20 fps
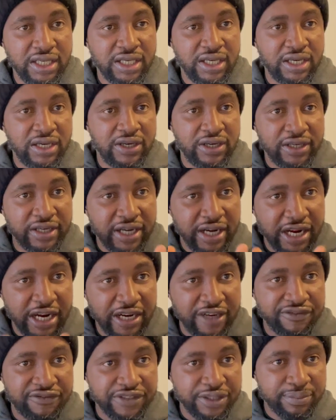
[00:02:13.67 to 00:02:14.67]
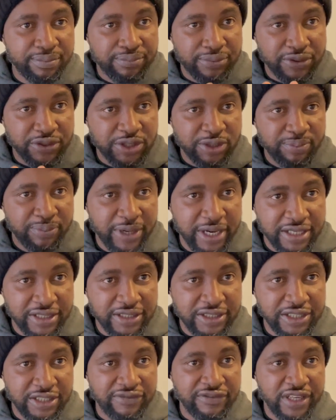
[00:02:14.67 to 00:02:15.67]
on every
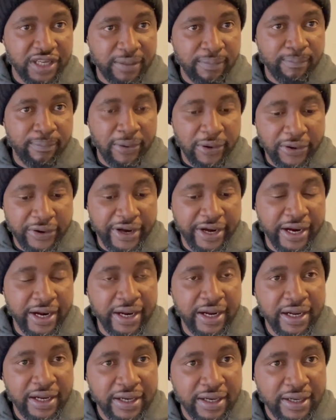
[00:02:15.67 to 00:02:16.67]
prospective employer